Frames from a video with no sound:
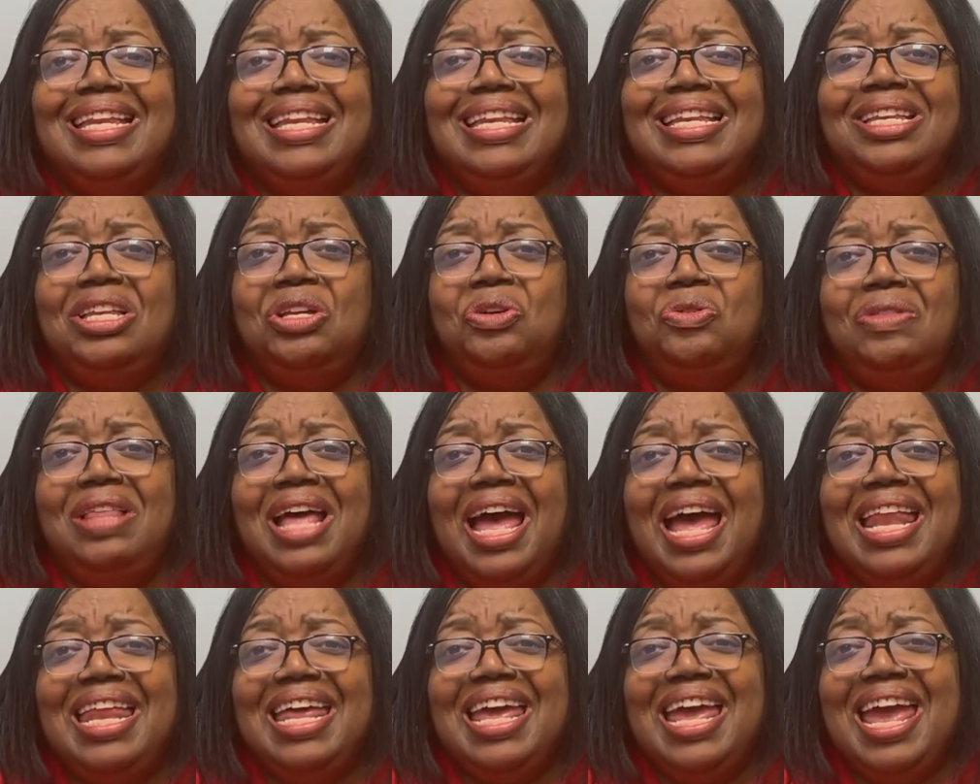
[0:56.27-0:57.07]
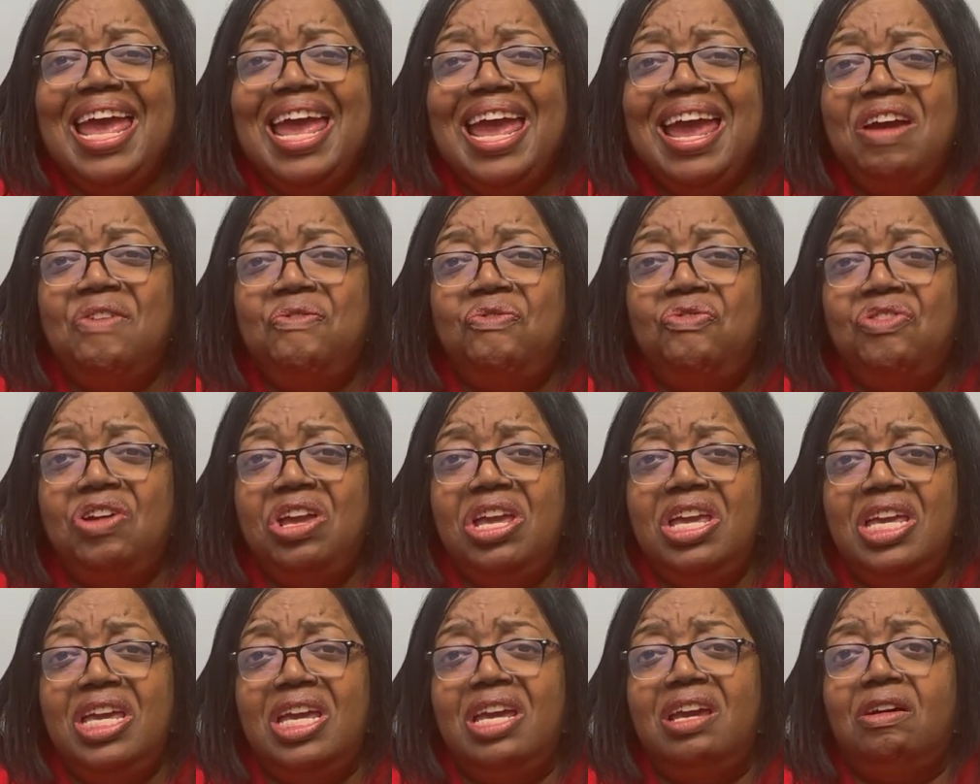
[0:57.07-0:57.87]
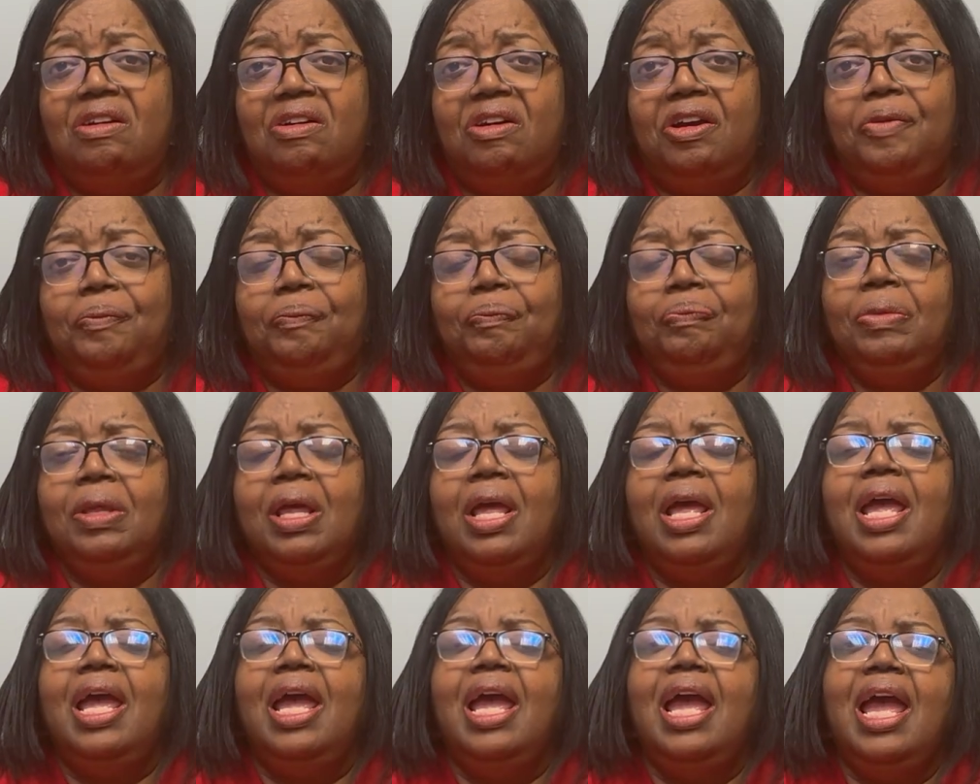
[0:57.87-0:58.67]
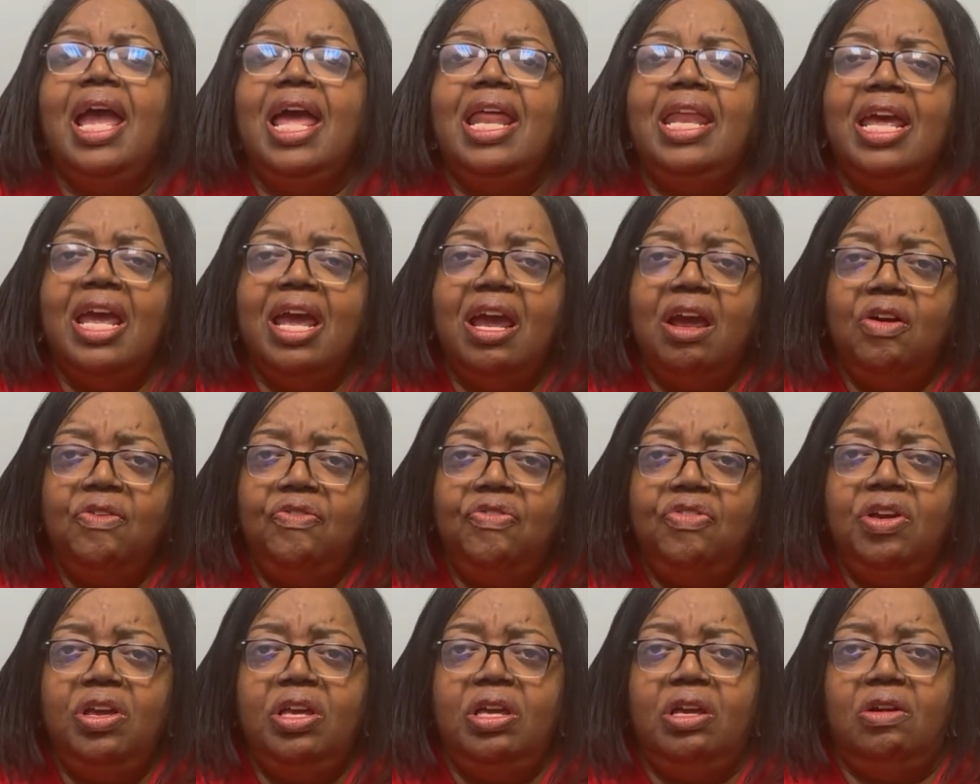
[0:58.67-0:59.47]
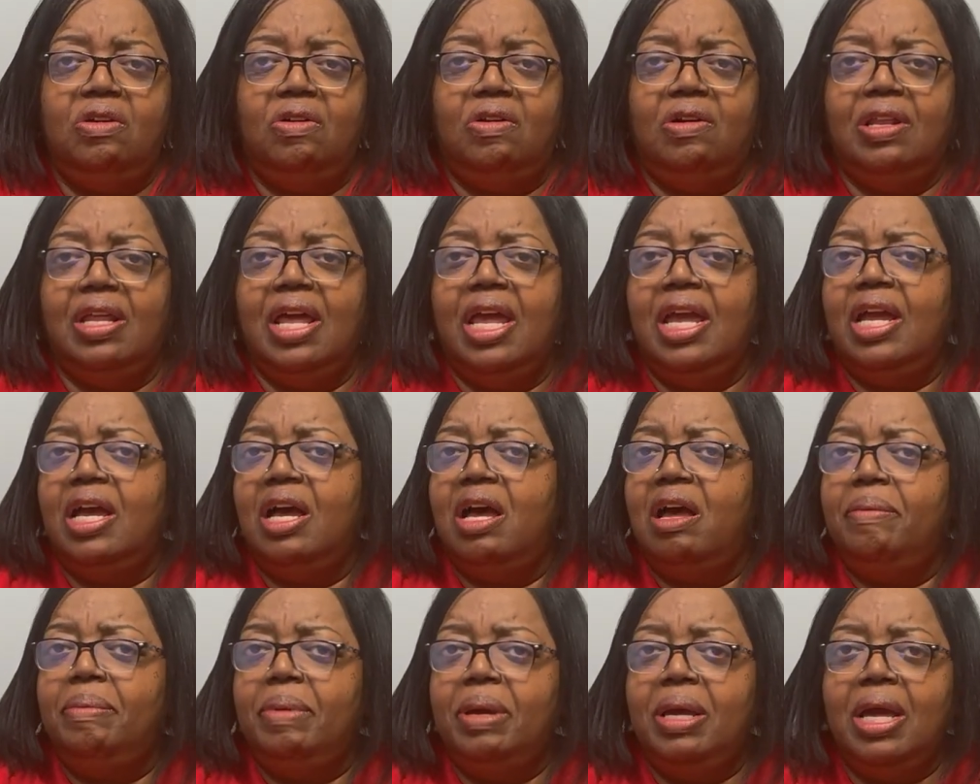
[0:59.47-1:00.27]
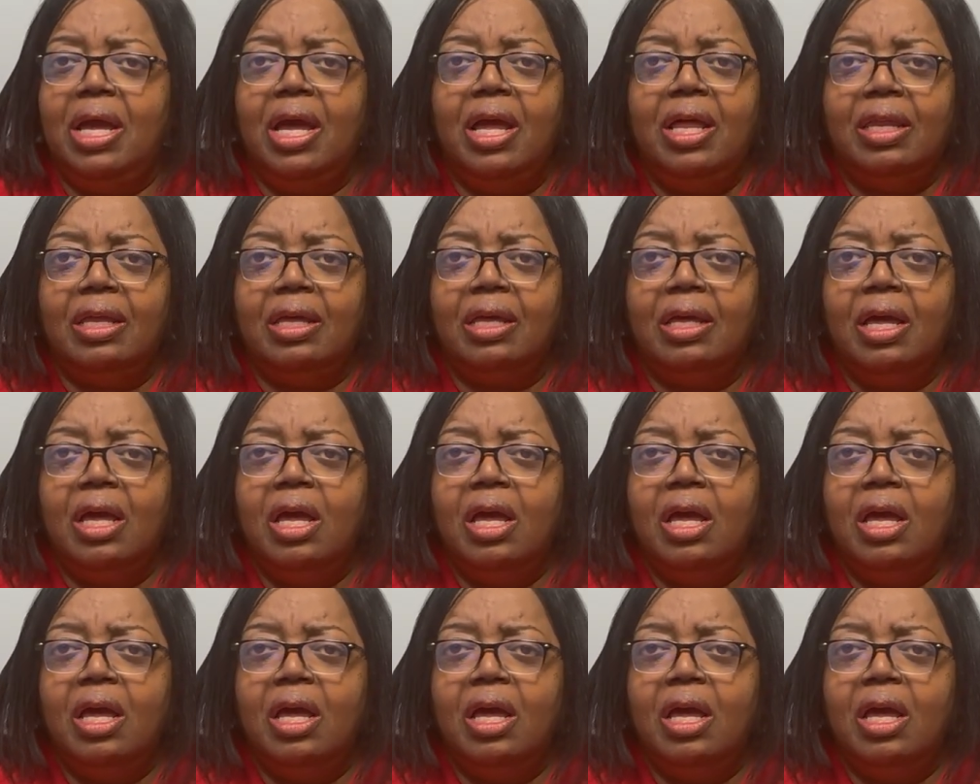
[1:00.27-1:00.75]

do that every year. And every year they come in